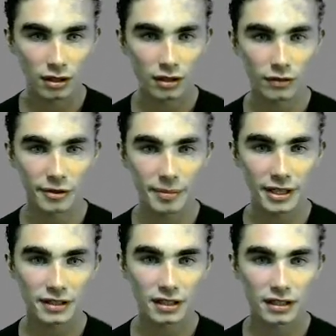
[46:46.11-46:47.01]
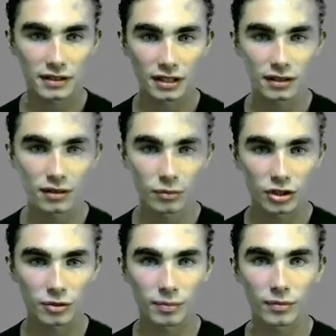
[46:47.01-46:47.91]
If we paste this in,
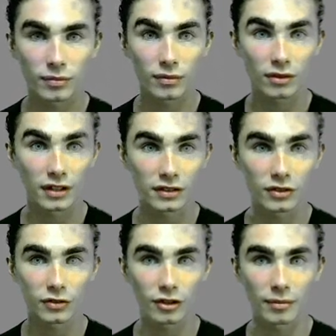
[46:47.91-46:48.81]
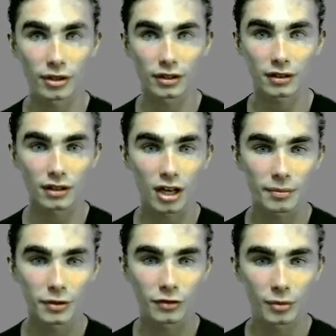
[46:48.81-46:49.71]
this is copied
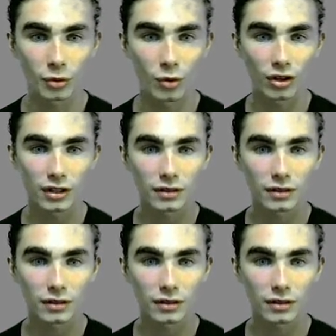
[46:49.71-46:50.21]
from our wallet.